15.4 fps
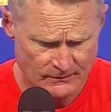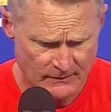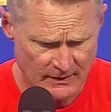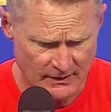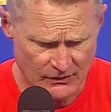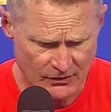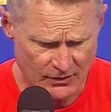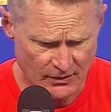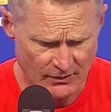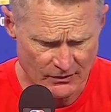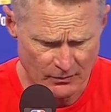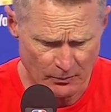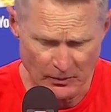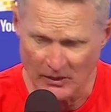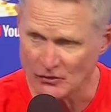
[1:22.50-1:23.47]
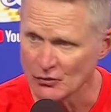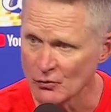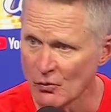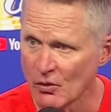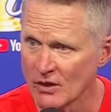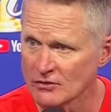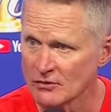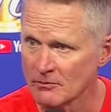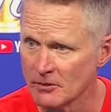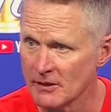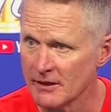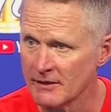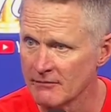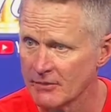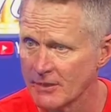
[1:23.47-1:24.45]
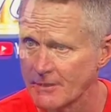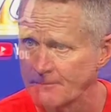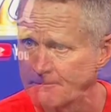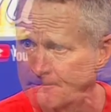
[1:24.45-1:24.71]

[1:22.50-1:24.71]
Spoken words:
it's a pleasure to watch him play every night. I might have